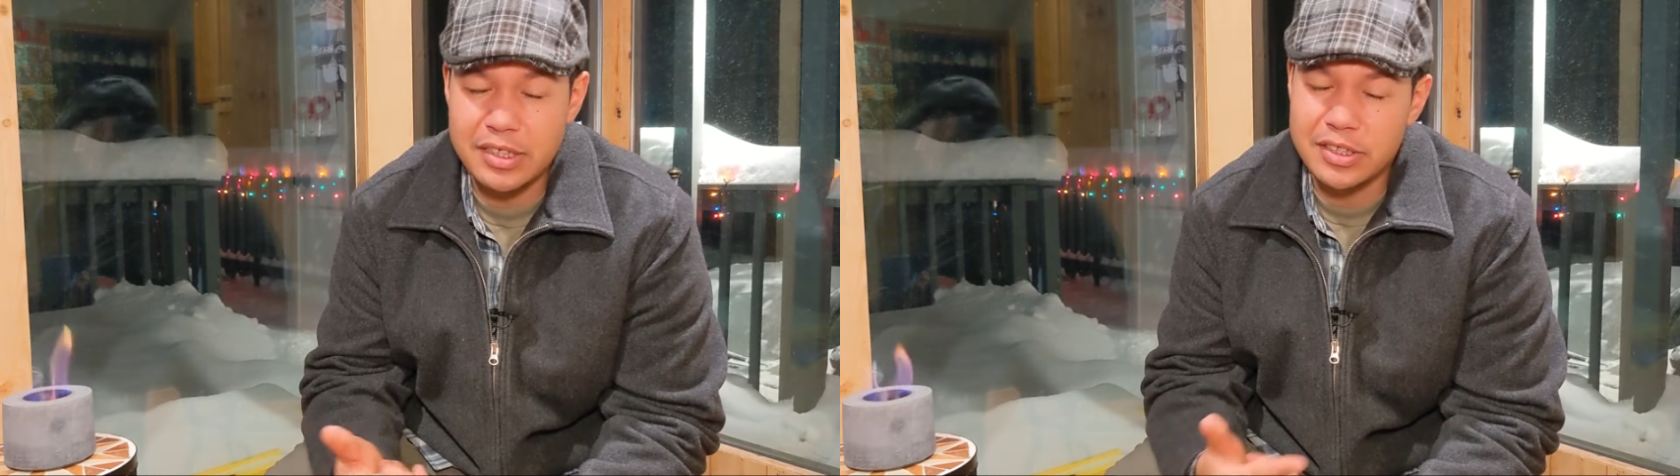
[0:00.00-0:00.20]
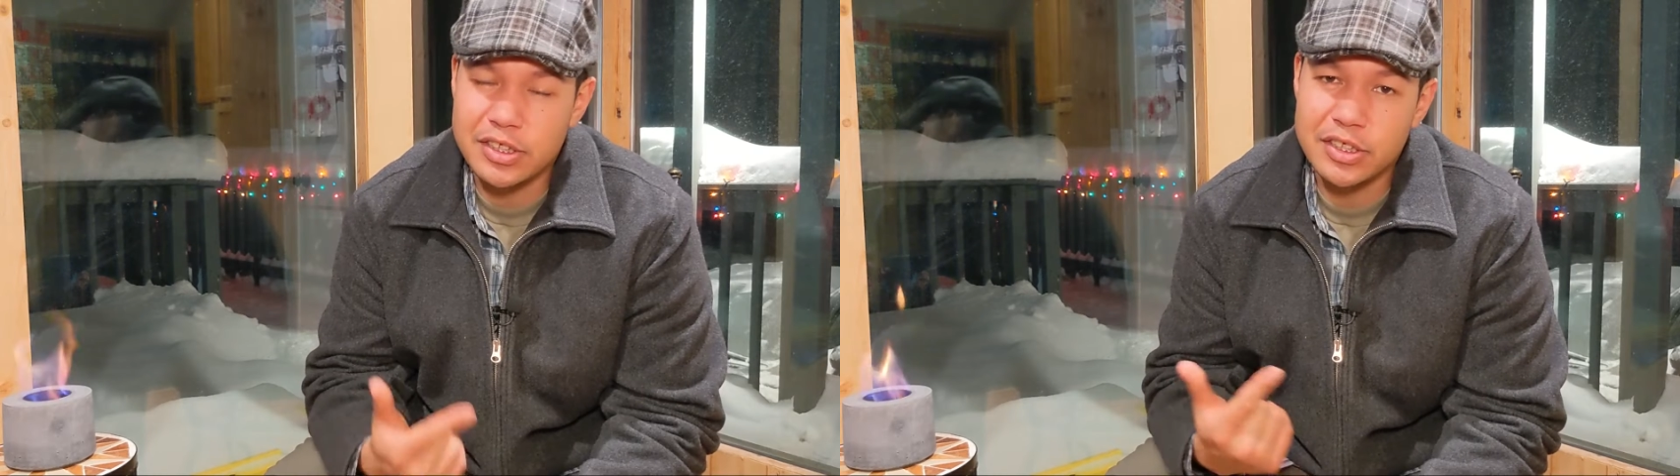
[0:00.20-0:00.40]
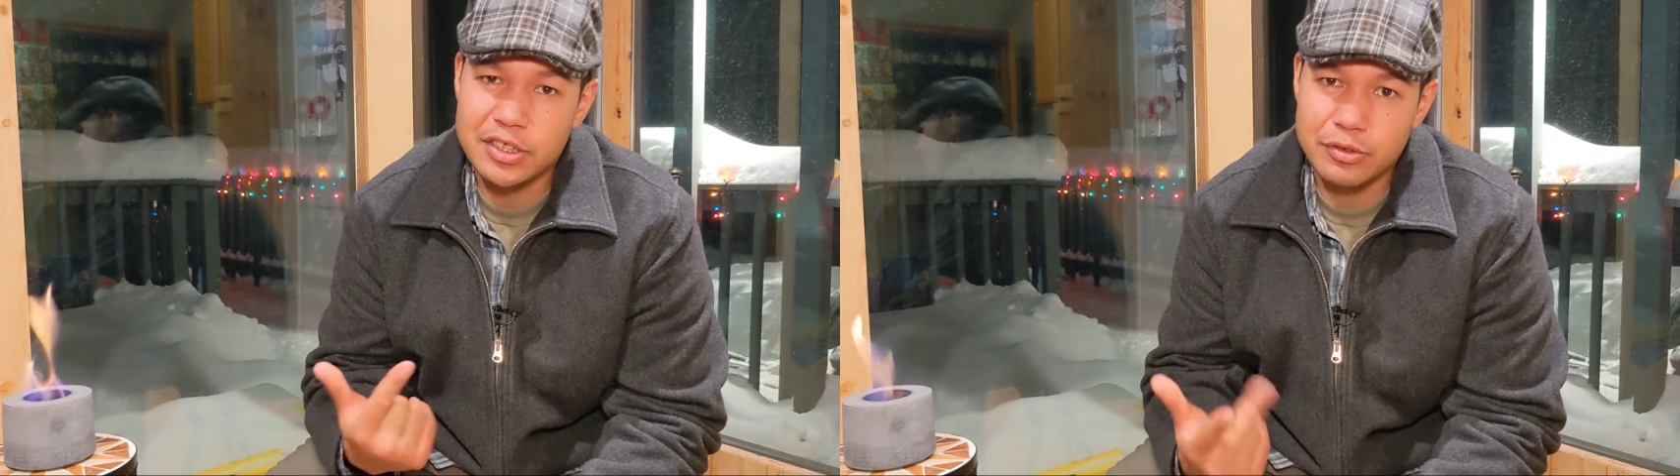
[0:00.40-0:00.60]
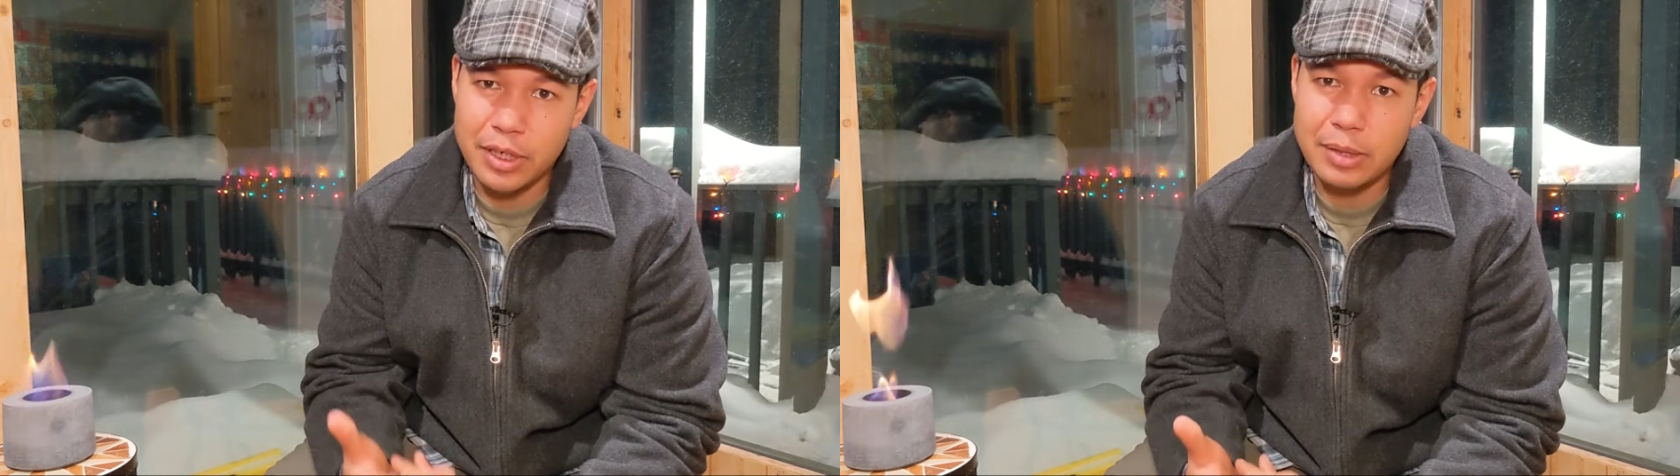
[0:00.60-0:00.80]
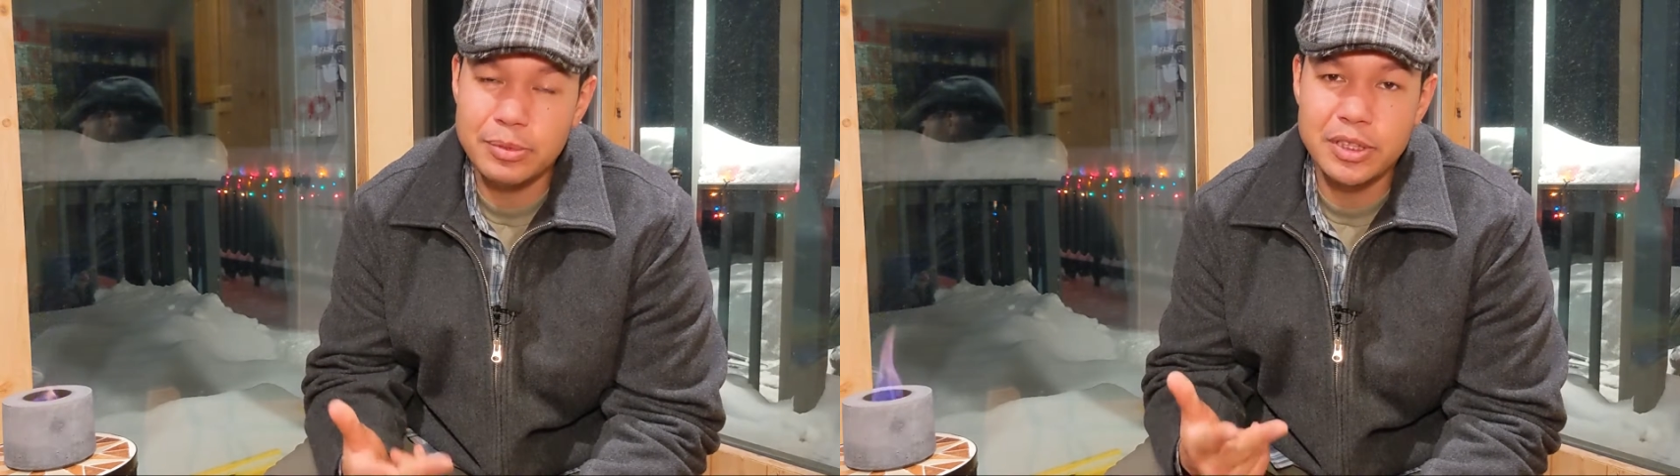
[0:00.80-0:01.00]
and
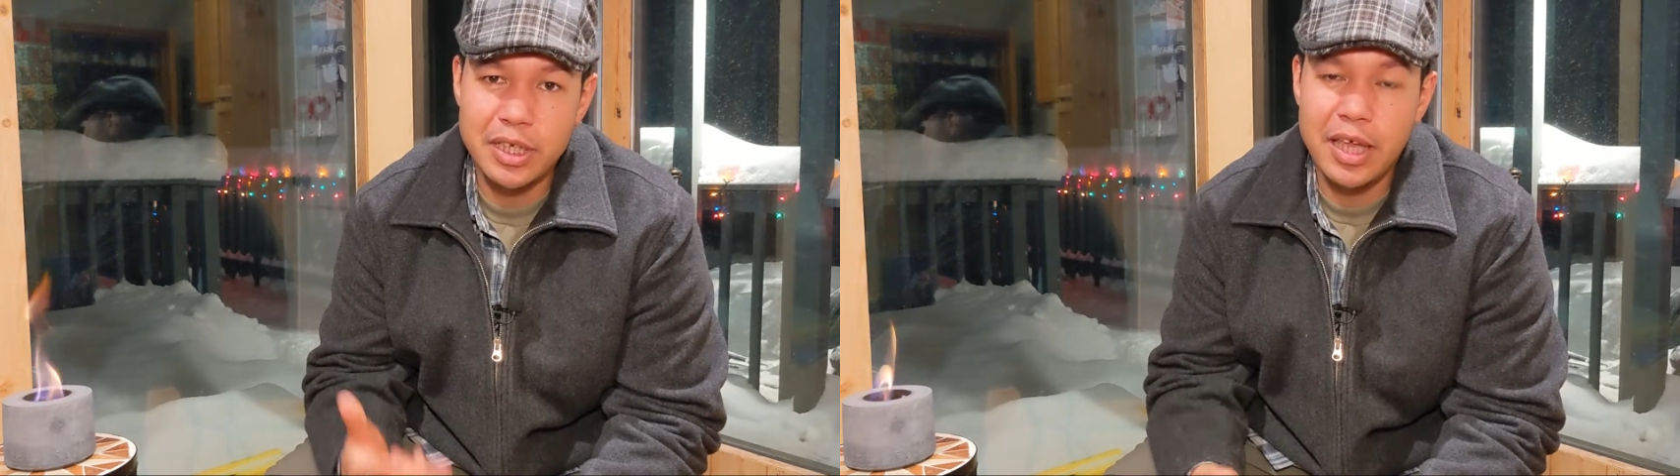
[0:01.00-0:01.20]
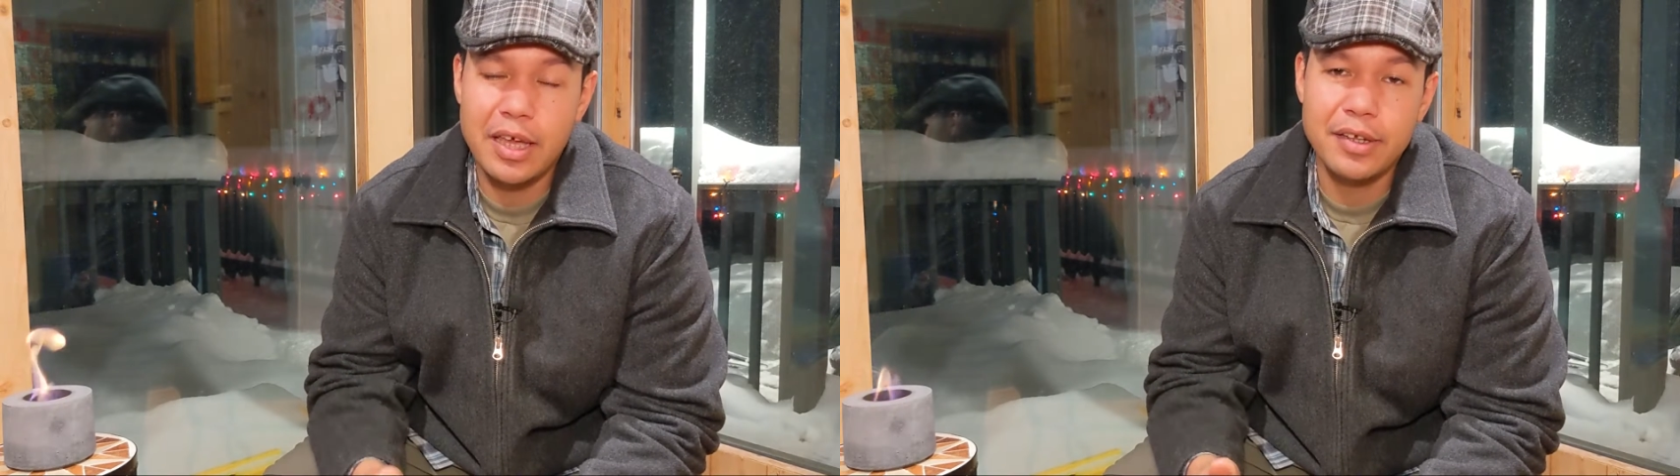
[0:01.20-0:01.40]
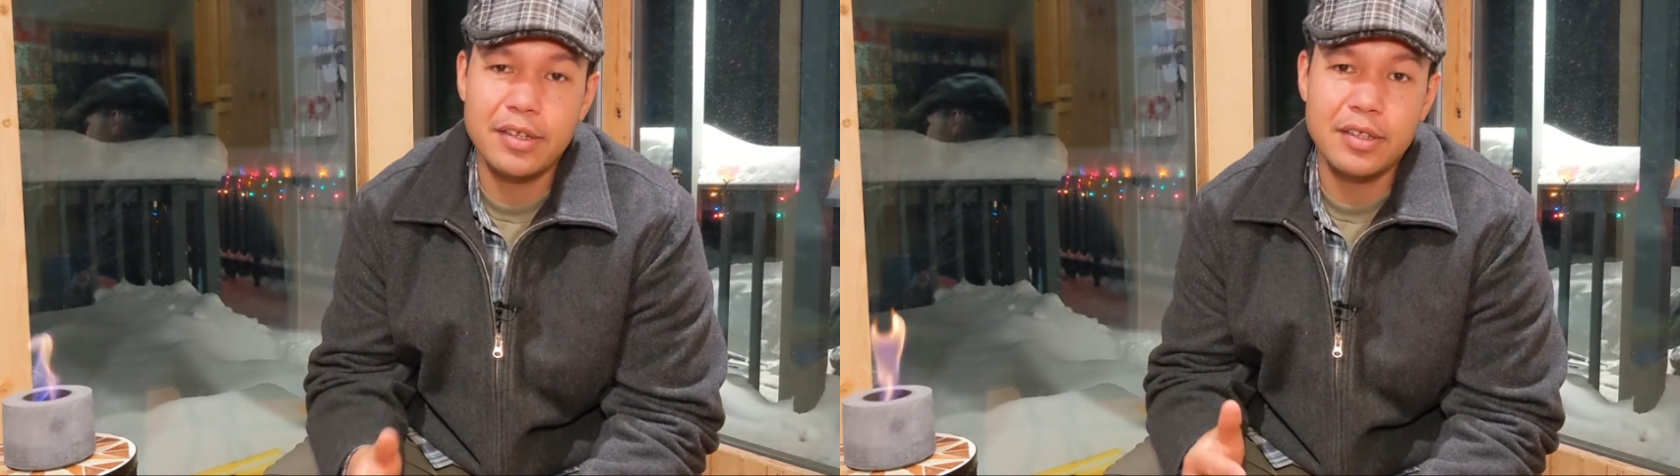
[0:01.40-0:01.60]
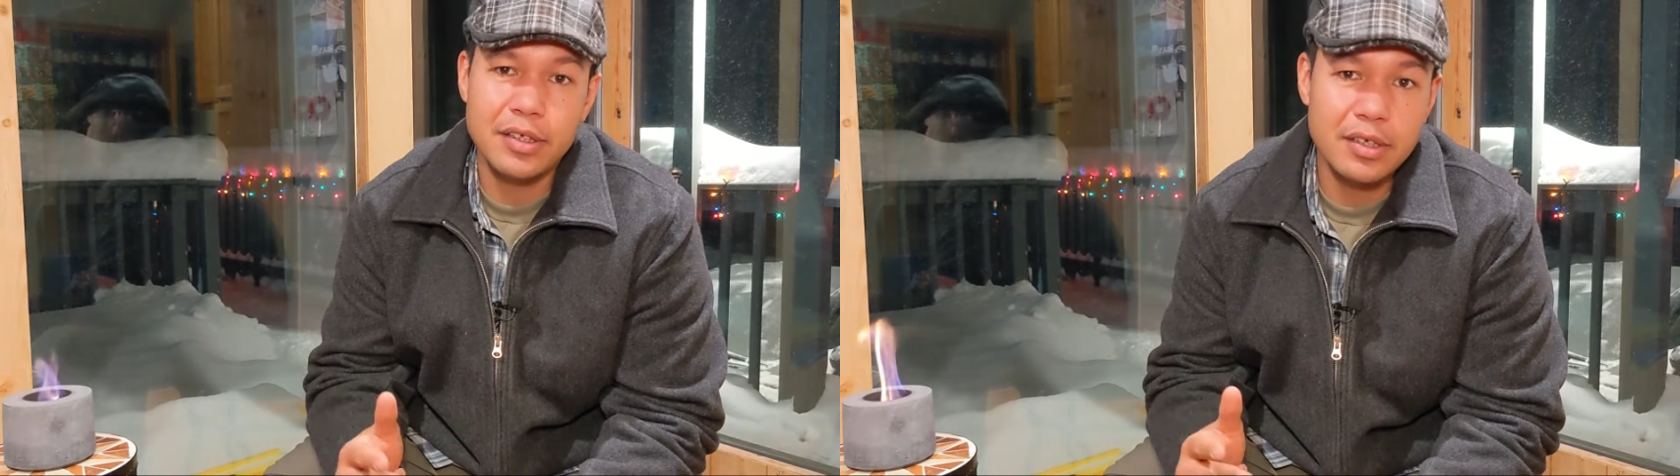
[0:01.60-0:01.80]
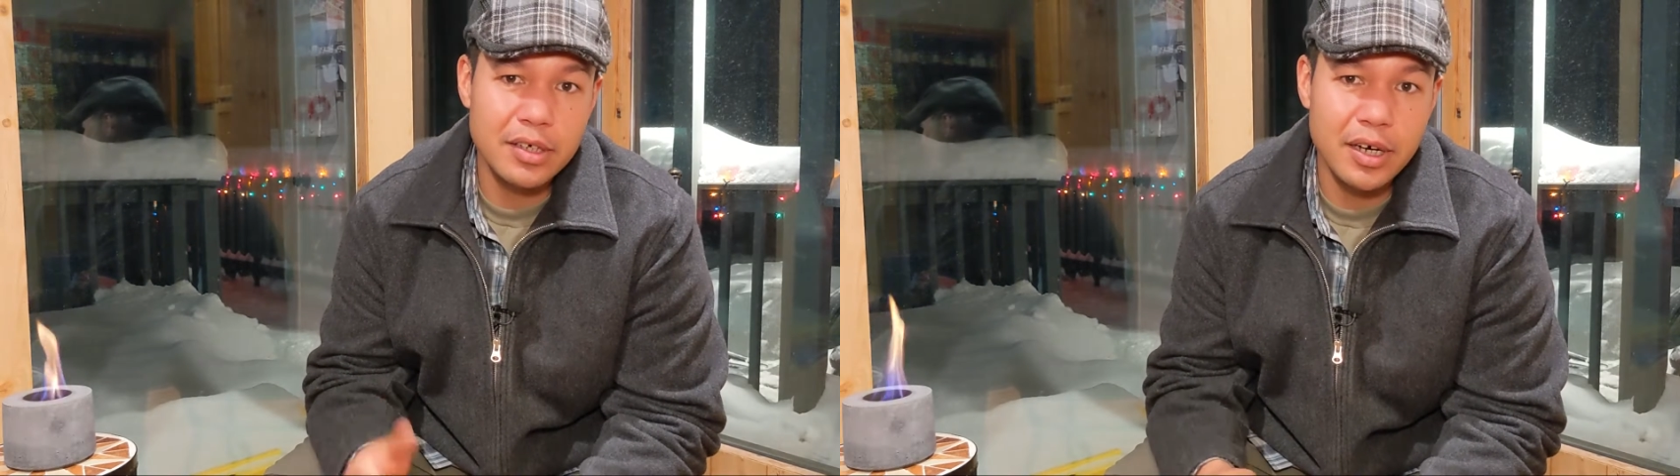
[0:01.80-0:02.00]
scrapes and
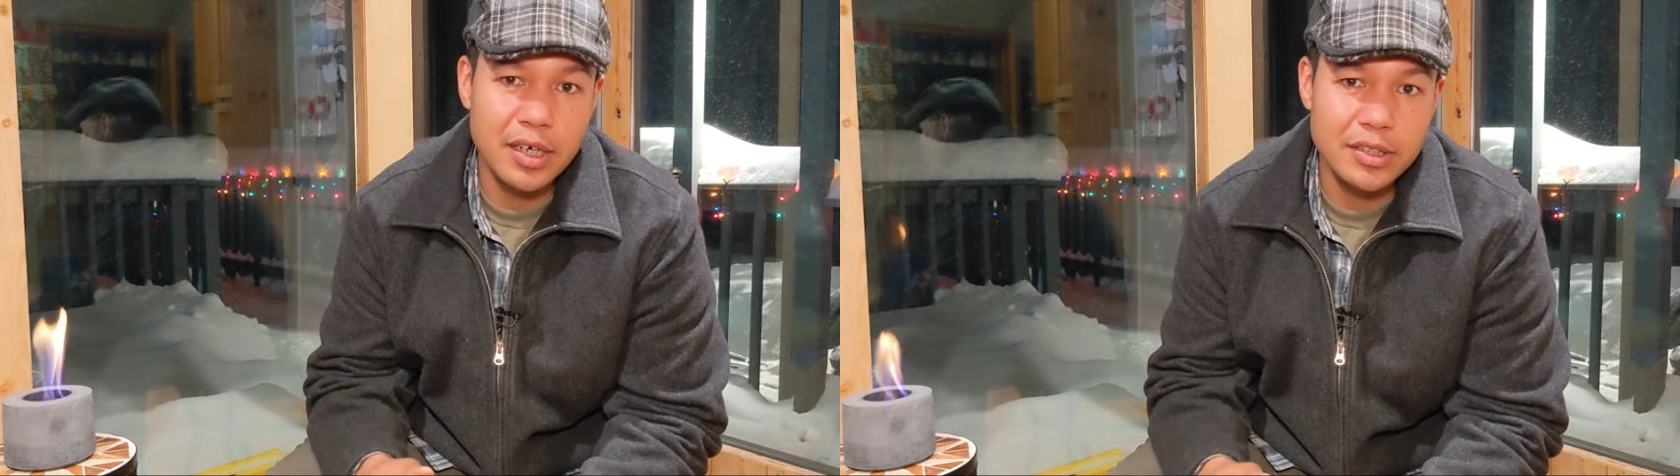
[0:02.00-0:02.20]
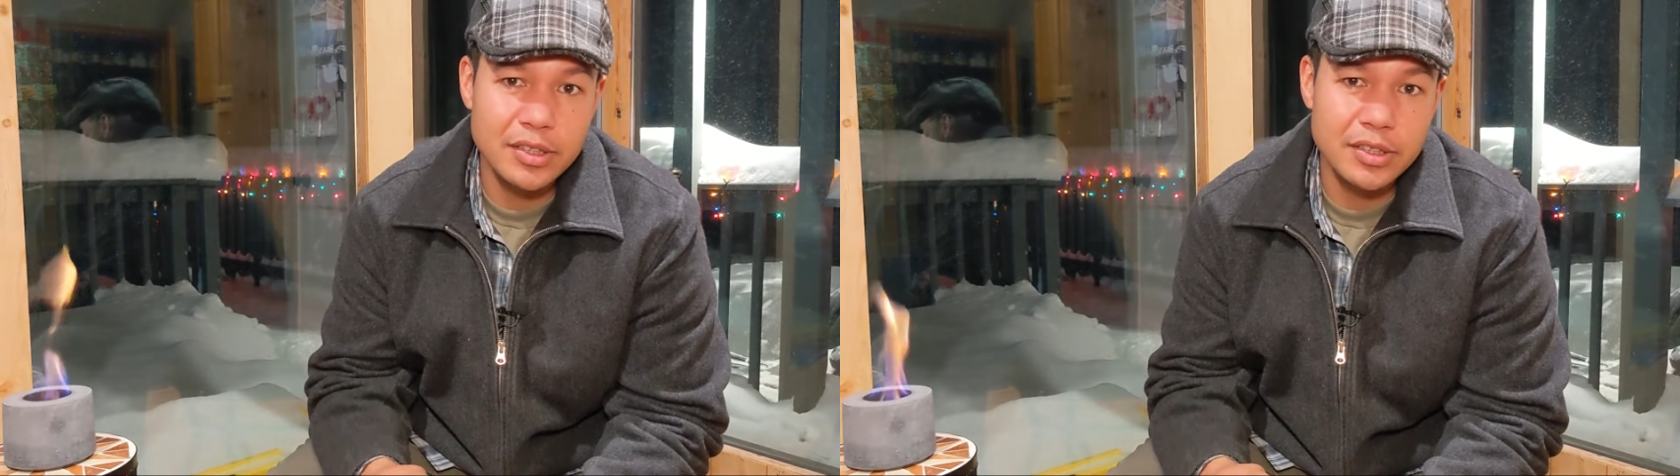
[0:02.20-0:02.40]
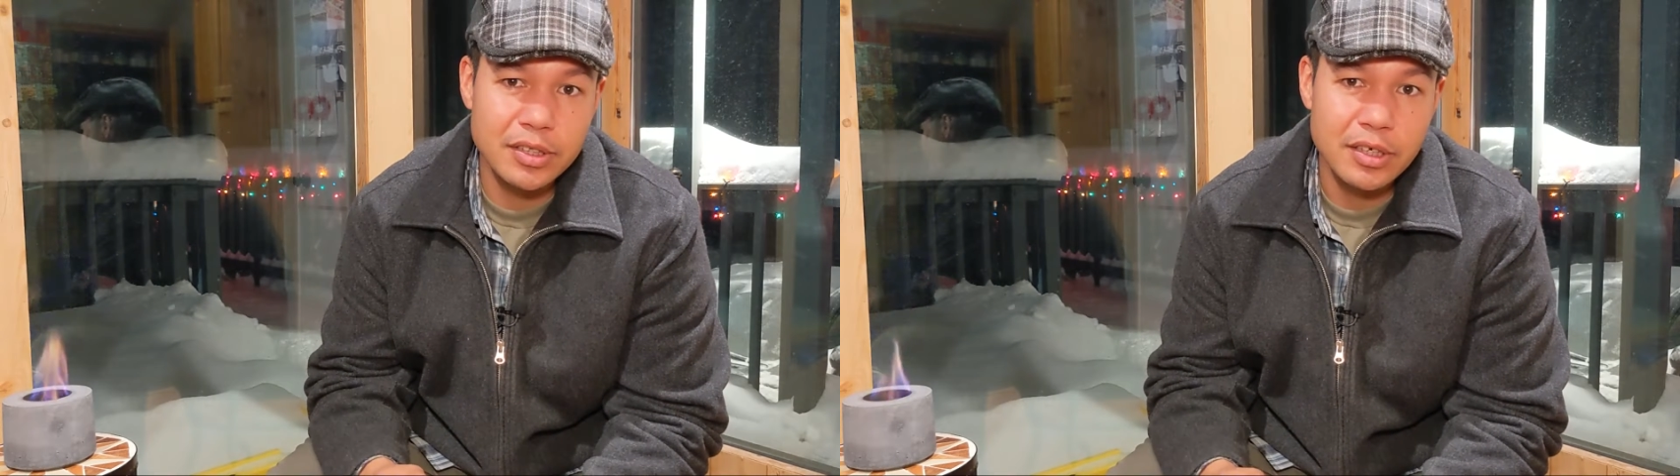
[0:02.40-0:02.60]
cuts.